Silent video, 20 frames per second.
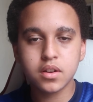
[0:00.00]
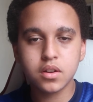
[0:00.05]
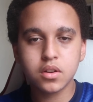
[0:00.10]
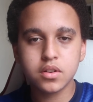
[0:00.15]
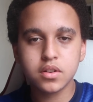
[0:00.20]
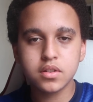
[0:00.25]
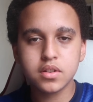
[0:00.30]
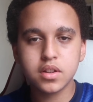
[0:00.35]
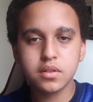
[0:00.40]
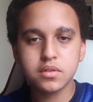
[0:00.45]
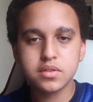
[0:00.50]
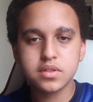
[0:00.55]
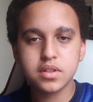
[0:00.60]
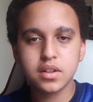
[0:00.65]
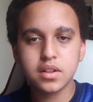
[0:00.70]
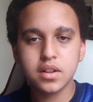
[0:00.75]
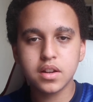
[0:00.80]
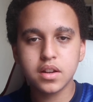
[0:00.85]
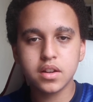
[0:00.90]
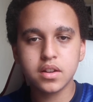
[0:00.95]
on a Tuesday
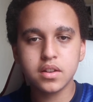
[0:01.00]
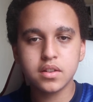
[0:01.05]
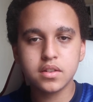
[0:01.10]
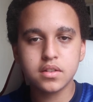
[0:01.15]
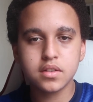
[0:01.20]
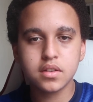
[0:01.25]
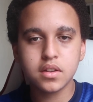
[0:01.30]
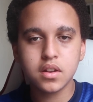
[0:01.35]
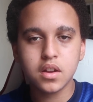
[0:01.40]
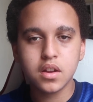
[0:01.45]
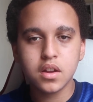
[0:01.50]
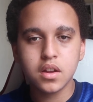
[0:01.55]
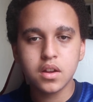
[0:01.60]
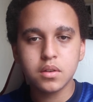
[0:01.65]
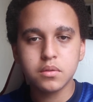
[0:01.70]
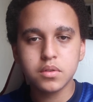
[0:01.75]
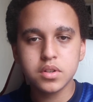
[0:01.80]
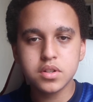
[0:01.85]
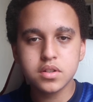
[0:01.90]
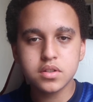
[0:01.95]
night,
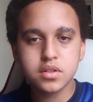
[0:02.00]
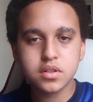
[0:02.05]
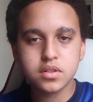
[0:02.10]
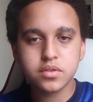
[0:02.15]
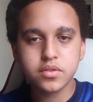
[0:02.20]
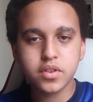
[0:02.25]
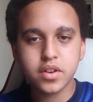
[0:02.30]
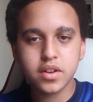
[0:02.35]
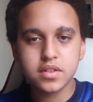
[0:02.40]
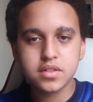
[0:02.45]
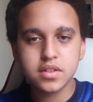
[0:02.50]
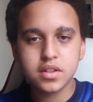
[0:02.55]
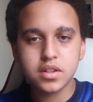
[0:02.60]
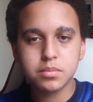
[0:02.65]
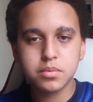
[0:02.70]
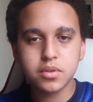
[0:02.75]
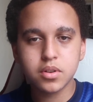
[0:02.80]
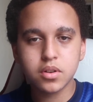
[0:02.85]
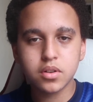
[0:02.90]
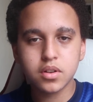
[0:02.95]
which is just crazy to
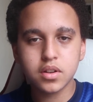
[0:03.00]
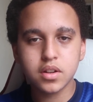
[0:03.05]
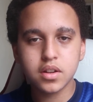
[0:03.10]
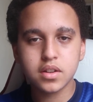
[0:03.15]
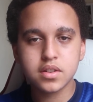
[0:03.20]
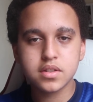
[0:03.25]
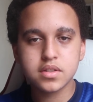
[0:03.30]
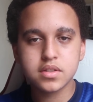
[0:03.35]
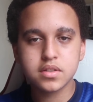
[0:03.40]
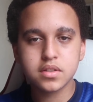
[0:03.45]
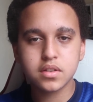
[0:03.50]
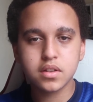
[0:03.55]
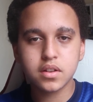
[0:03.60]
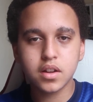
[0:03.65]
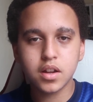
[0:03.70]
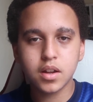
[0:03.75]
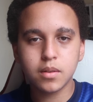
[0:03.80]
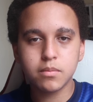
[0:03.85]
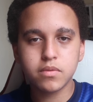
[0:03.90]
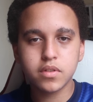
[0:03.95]
be honest,
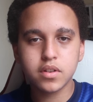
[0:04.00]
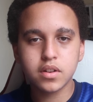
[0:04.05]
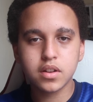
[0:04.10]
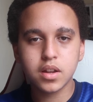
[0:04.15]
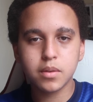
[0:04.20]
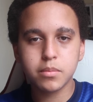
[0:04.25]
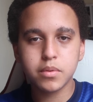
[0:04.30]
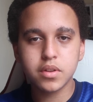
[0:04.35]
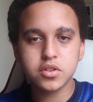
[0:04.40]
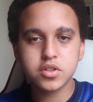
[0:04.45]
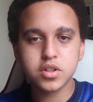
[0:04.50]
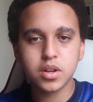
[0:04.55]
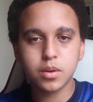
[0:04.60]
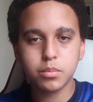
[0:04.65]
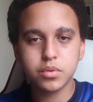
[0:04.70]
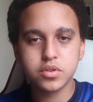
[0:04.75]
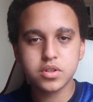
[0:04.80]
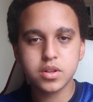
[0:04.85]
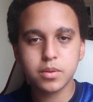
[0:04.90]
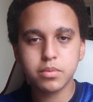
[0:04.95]
for a club in the
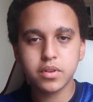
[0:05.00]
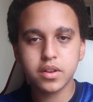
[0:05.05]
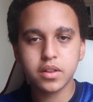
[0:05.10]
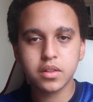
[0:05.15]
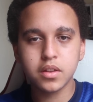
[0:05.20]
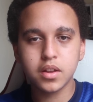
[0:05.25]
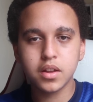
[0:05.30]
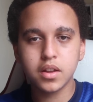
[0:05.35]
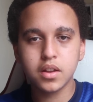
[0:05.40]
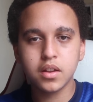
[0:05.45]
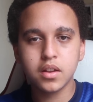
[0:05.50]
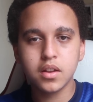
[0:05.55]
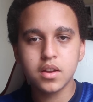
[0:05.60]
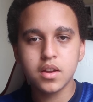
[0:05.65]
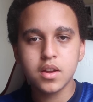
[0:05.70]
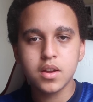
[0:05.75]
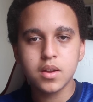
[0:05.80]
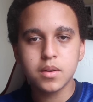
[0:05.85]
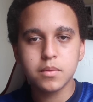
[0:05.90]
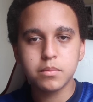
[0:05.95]
Championship like that.
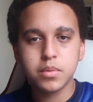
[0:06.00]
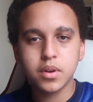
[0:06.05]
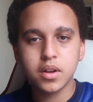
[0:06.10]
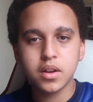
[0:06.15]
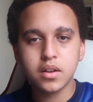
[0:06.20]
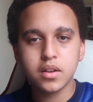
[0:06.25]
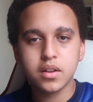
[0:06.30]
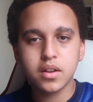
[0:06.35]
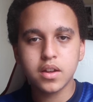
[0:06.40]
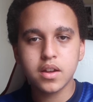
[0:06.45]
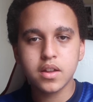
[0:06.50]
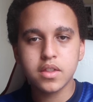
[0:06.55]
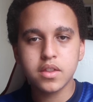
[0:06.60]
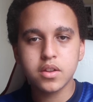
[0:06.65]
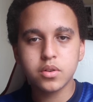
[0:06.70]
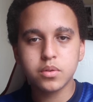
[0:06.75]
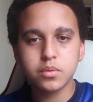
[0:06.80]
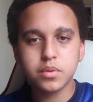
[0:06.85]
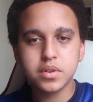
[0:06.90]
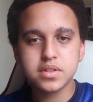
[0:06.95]
But yeah, they
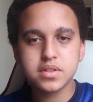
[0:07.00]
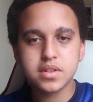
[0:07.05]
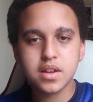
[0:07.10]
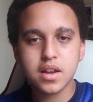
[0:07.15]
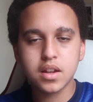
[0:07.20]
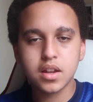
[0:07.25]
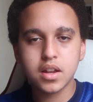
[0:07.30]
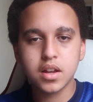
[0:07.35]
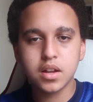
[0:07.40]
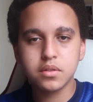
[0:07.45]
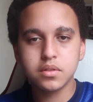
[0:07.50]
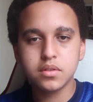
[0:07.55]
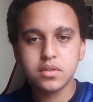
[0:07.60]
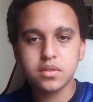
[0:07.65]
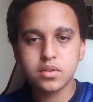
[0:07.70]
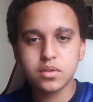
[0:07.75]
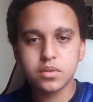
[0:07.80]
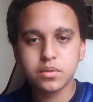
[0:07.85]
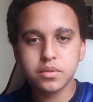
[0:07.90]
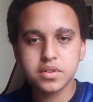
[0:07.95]
always sell out,
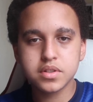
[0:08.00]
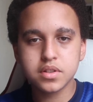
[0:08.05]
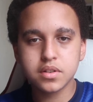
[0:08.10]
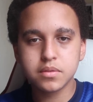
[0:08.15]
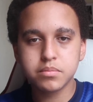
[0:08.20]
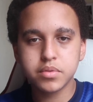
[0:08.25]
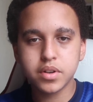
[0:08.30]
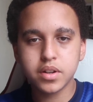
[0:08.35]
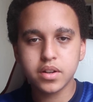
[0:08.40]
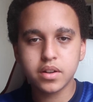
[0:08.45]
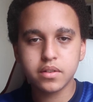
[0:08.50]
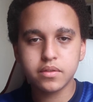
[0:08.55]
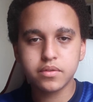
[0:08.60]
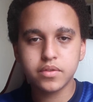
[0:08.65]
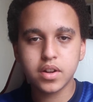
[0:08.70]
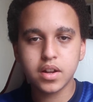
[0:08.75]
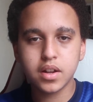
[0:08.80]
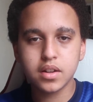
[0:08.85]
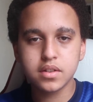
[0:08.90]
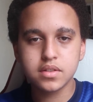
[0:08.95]
always have brilliant
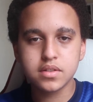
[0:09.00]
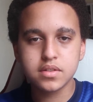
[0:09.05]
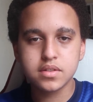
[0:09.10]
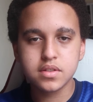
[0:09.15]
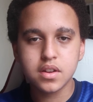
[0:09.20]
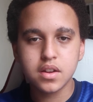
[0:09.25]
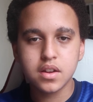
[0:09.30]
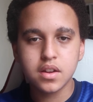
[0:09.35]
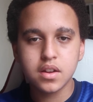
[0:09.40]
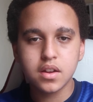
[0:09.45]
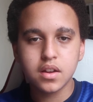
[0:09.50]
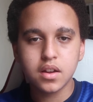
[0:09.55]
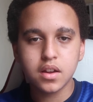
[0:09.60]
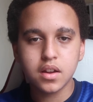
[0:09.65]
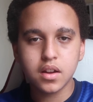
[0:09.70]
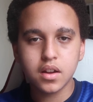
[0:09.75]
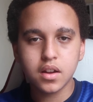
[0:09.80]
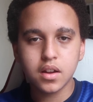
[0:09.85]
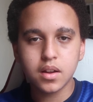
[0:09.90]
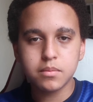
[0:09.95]
fans.
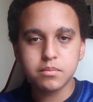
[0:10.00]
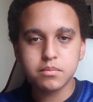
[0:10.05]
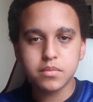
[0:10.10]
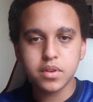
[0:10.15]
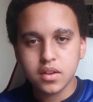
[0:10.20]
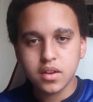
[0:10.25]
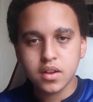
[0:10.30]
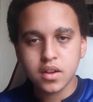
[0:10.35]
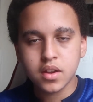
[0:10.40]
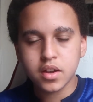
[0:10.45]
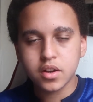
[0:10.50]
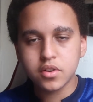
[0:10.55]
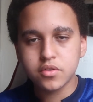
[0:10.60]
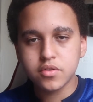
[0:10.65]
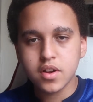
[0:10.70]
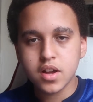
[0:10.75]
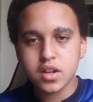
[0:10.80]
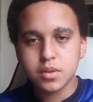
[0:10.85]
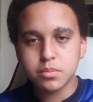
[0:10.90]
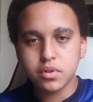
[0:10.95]
Yeah,
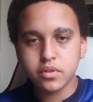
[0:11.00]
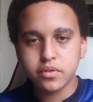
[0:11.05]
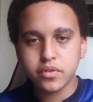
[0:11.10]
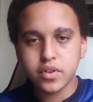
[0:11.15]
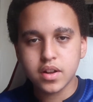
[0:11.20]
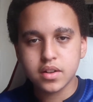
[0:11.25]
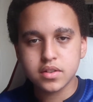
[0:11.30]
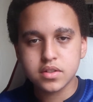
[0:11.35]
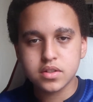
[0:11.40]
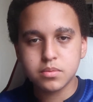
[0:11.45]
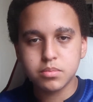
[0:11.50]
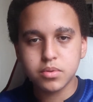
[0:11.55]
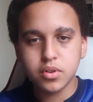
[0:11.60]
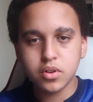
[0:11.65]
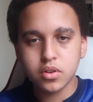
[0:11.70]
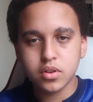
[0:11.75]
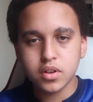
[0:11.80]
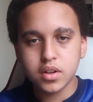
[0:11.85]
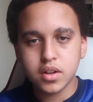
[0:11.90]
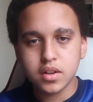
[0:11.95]
incredible fans to be
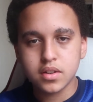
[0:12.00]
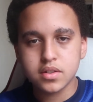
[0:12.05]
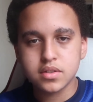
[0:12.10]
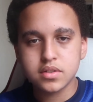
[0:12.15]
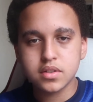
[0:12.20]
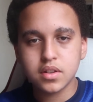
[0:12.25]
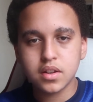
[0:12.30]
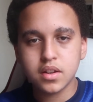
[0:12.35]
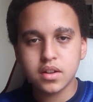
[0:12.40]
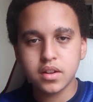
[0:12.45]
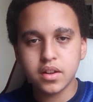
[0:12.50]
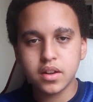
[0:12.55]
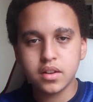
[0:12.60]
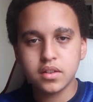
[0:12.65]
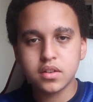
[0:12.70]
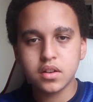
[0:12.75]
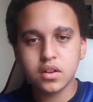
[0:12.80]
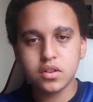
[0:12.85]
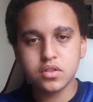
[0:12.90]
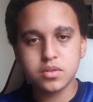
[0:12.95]
honest, elite
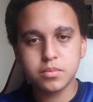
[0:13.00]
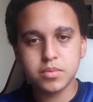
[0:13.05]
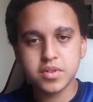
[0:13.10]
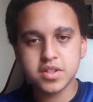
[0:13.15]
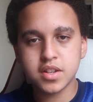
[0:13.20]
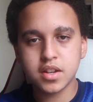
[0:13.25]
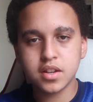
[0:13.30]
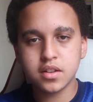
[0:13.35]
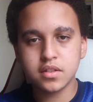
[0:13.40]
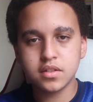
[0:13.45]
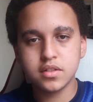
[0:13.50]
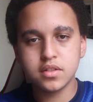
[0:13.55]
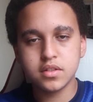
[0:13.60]
100%.